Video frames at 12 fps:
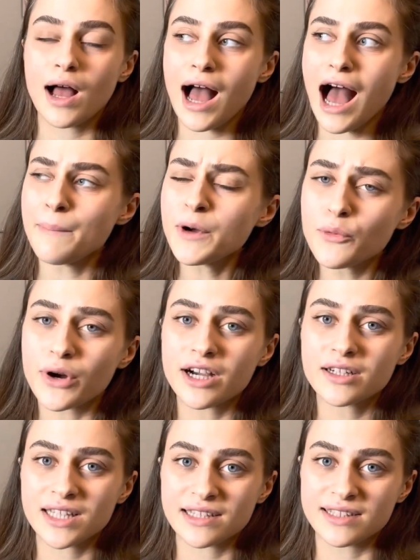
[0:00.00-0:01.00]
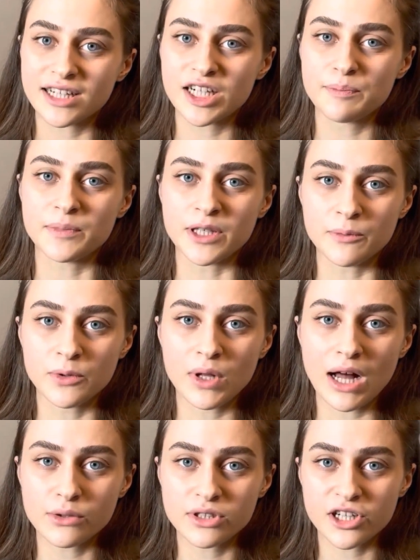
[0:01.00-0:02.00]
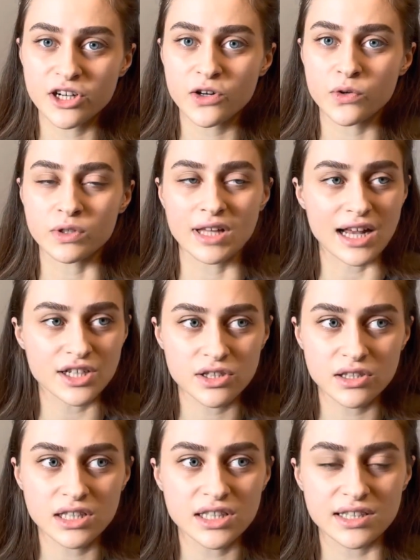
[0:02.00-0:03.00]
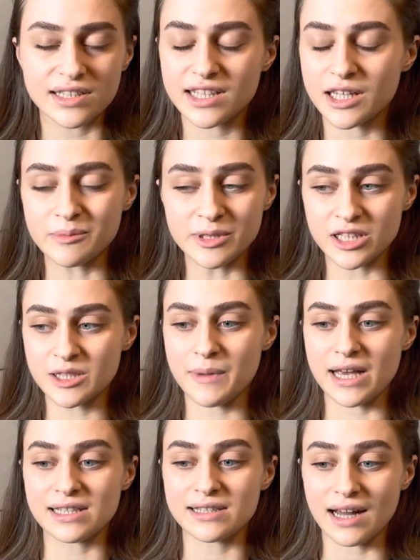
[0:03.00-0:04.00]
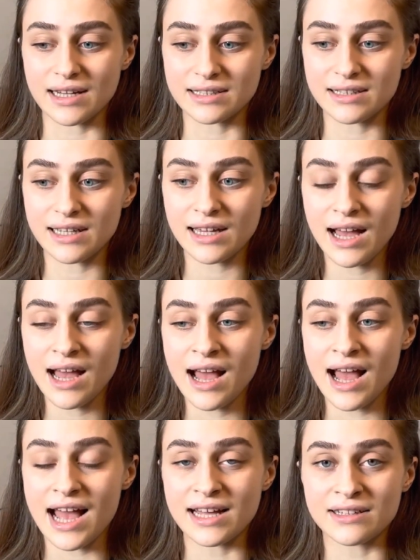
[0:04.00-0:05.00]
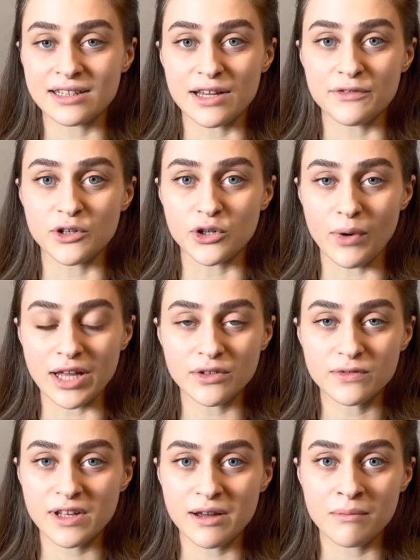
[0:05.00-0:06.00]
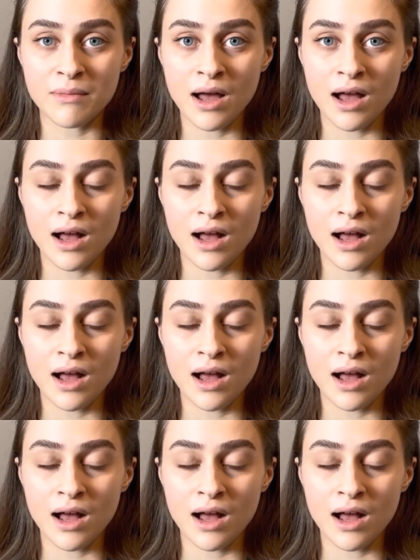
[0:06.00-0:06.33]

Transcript: I'm aware that there are people out there who naturally just keep their space tidy, and if you're one of them,